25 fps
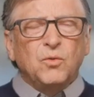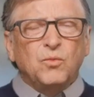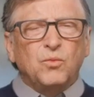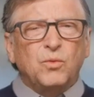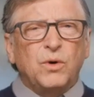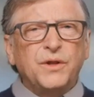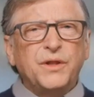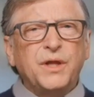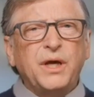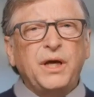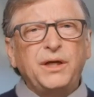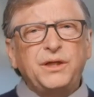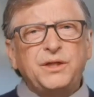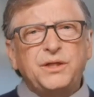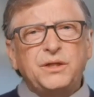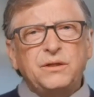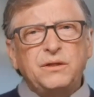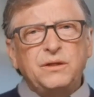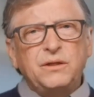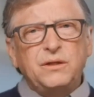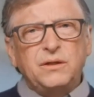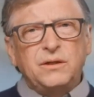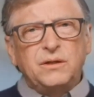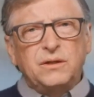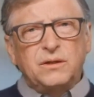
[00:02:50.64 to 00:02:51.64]
Well, the
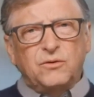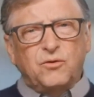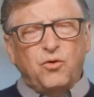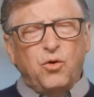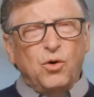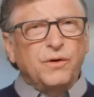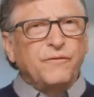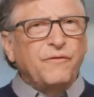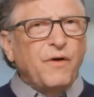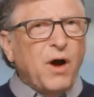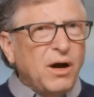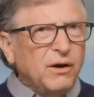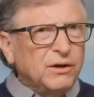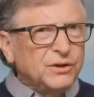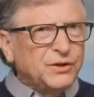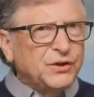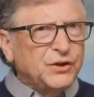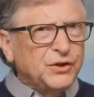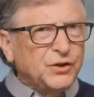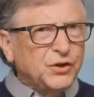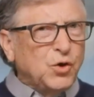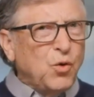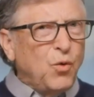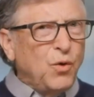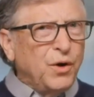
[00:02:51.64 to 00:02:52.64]
coronavirus
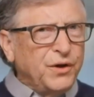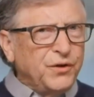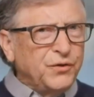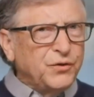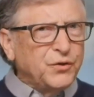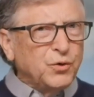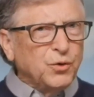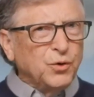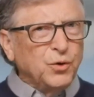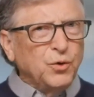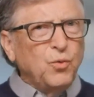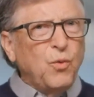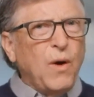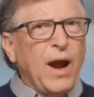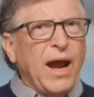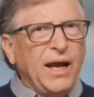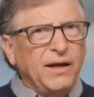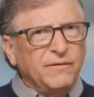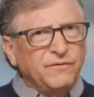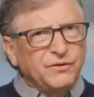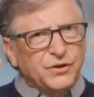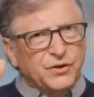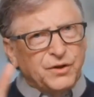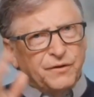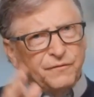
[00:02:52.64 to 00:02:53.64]
is going through
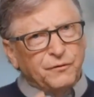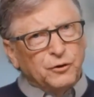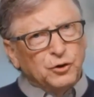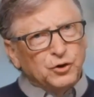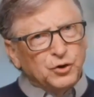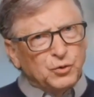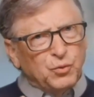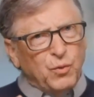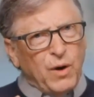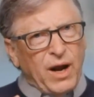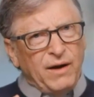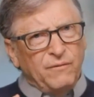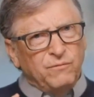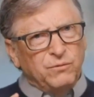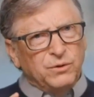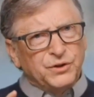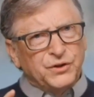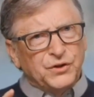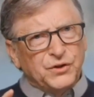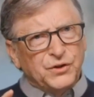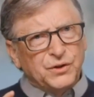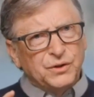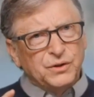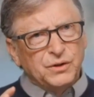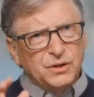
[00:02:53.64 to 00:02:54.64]
waves. The first wave
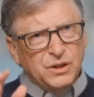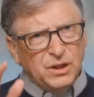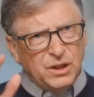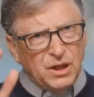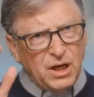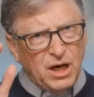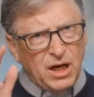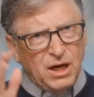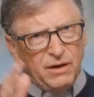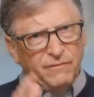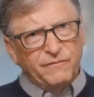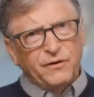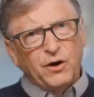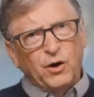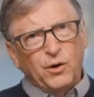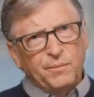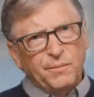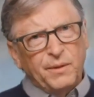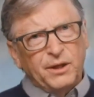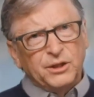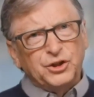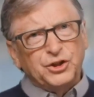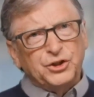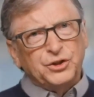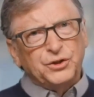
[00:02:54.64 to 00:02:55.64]
was very
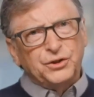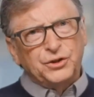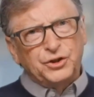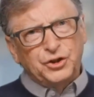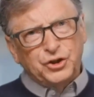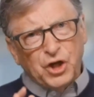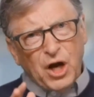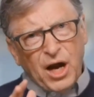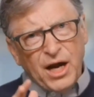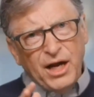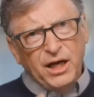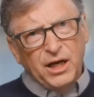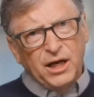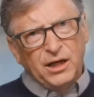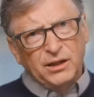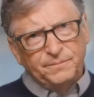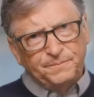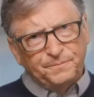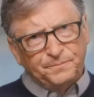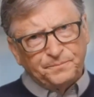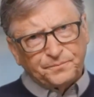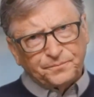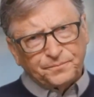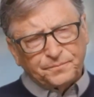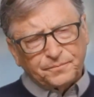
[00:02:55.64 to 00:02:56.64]
much
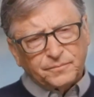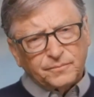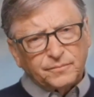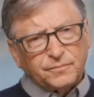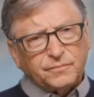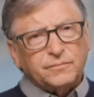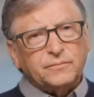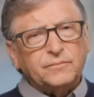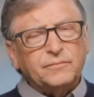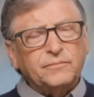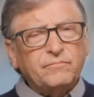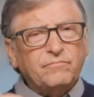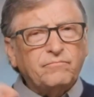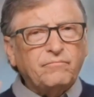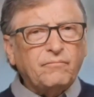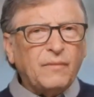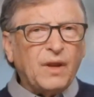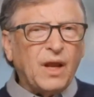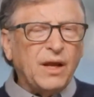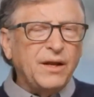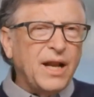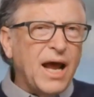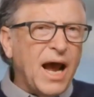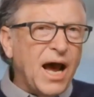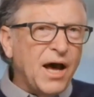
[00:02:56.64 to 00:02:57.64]
China.
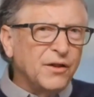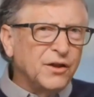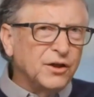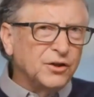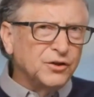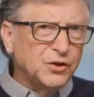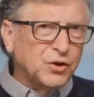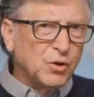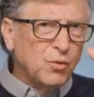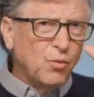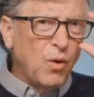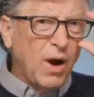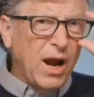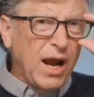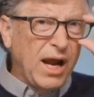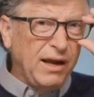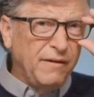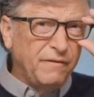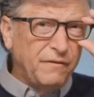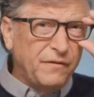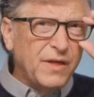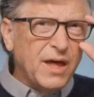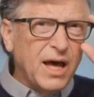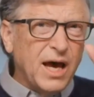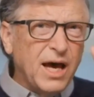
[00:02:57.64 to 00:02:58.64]
And now there's a
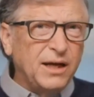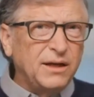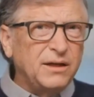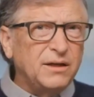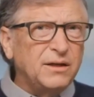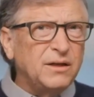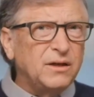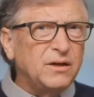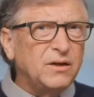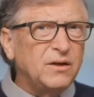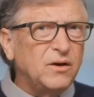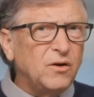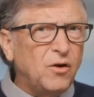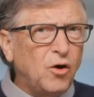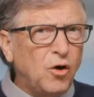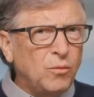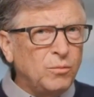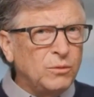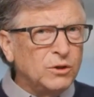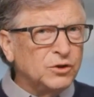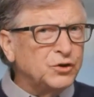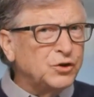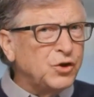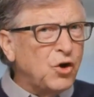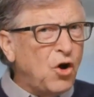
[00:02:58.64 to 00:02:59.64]
wave that
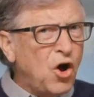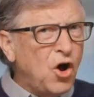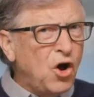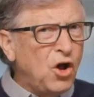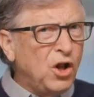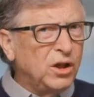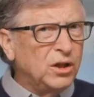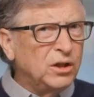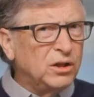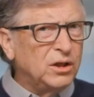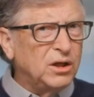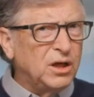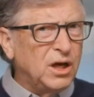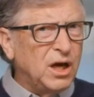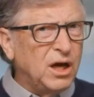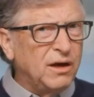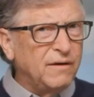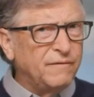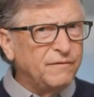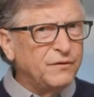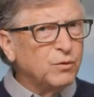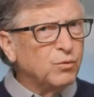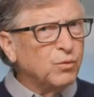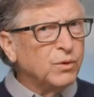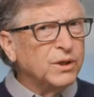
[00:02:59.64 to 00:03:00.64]
almost all
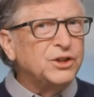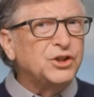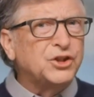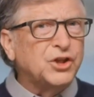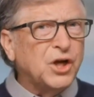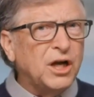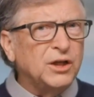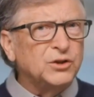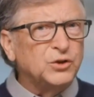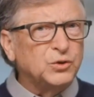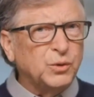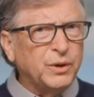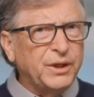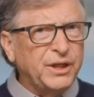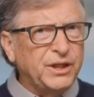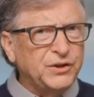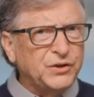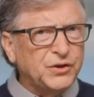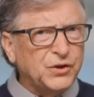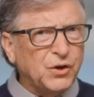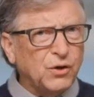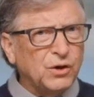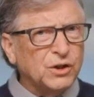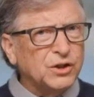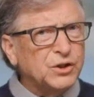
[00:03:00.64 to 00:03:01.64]
of the rich
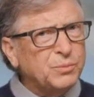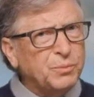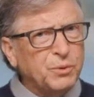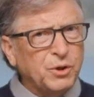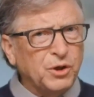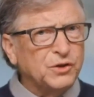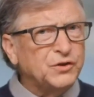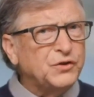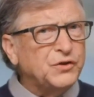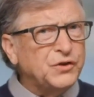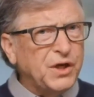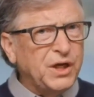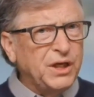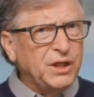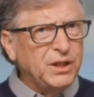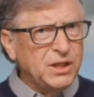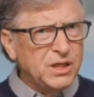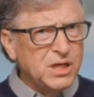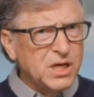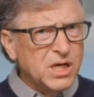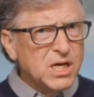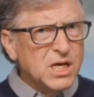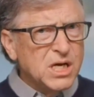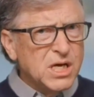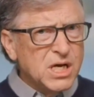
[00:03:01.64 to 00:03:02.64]
countries are
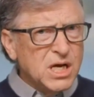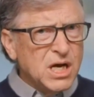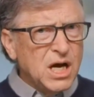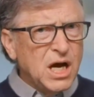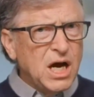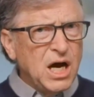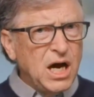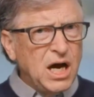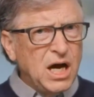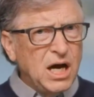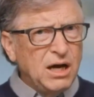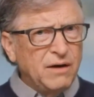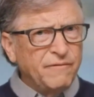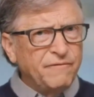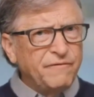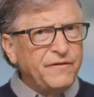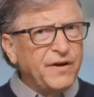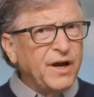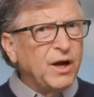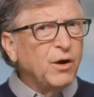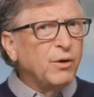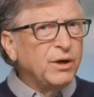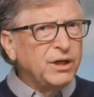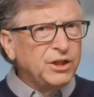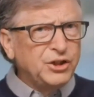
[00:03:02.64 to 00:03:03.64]
experiencing
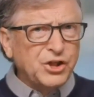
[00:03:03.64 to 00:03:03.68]
very